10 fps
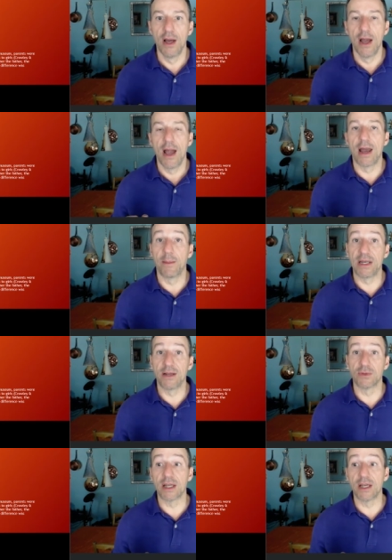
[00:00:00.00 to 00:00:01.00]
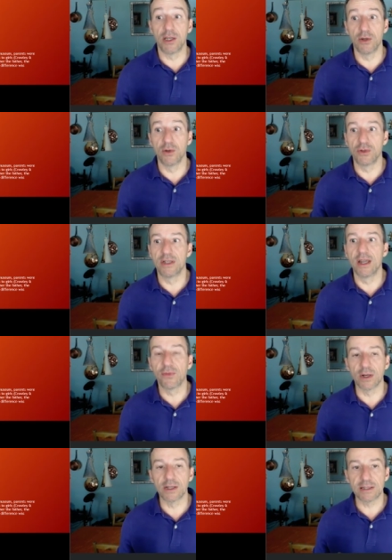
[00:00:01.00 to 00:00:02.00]
And I mean, it was a huge
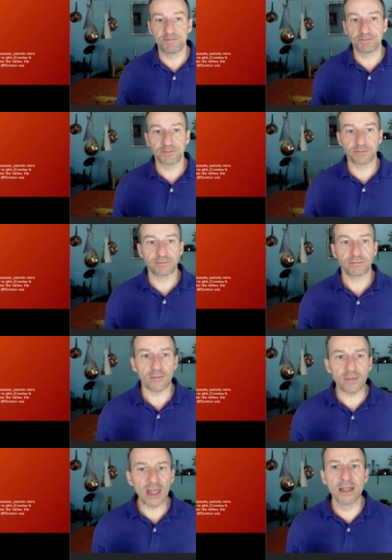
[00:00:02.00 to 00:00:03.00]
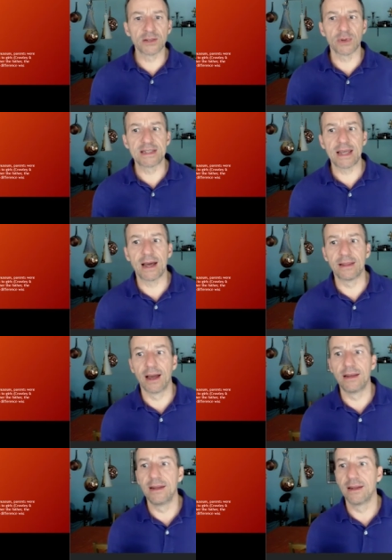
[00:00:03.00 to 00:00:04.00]
difference. And it's really sad, the
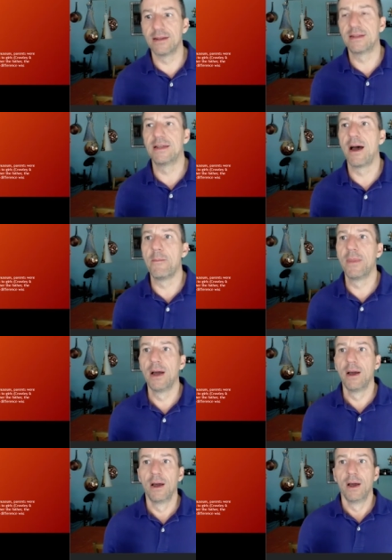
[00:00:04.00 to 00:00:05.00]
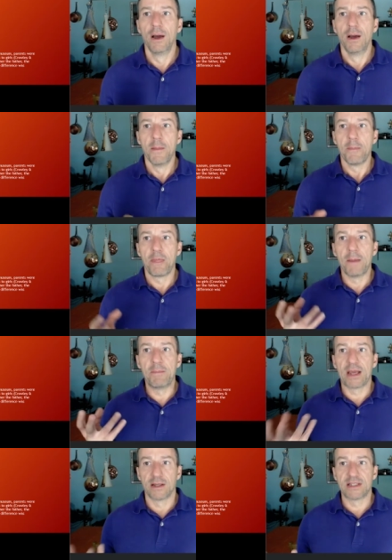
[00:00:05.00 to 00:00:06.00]
idea that
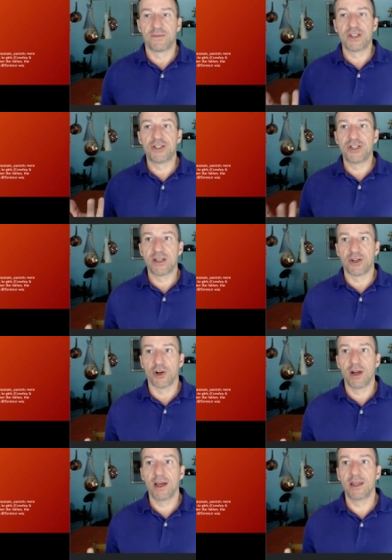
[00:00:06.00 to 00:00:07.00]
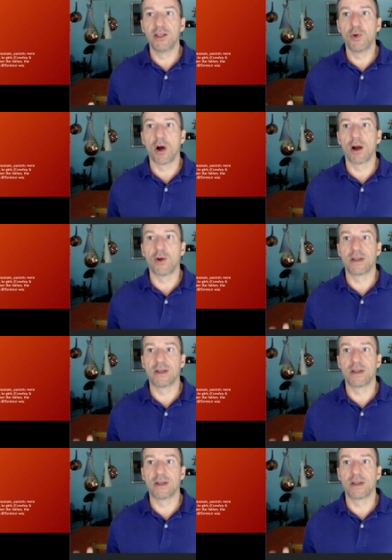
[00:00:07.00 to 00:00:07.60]
because of the gender, you are going to